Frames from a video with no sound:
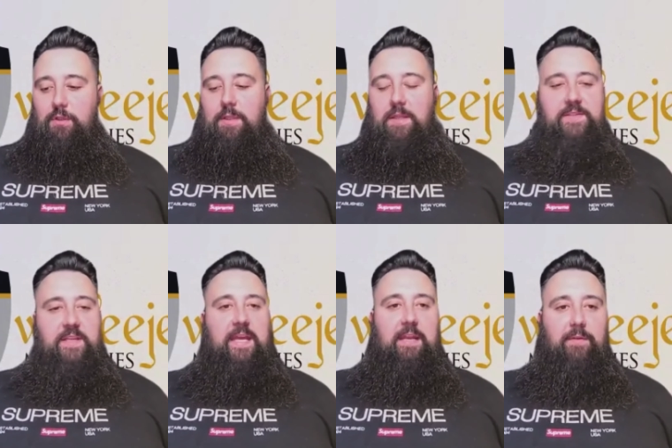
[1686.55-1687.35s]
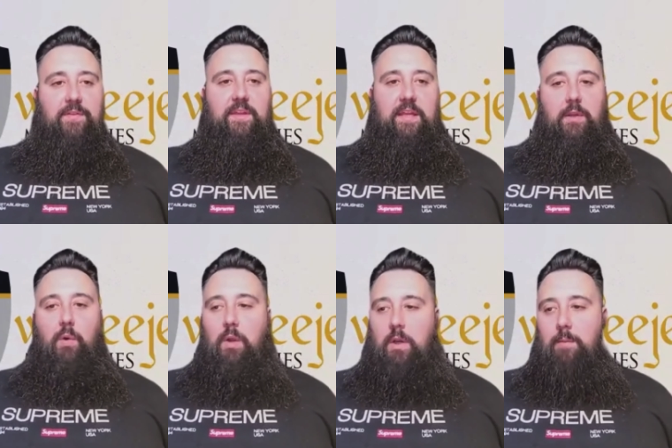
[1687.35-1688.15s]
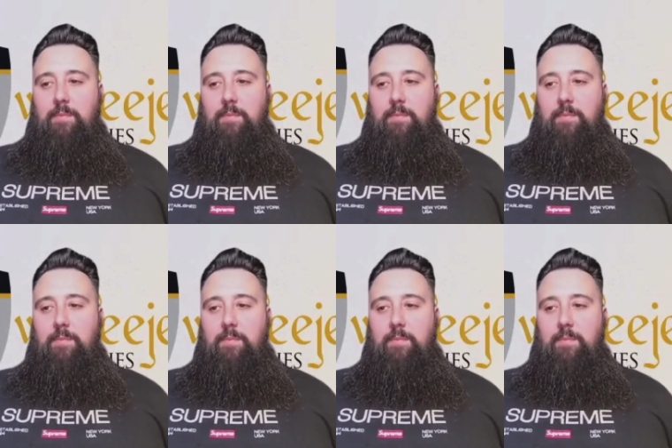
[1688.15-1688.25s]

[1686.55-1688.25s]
you need to get everything in order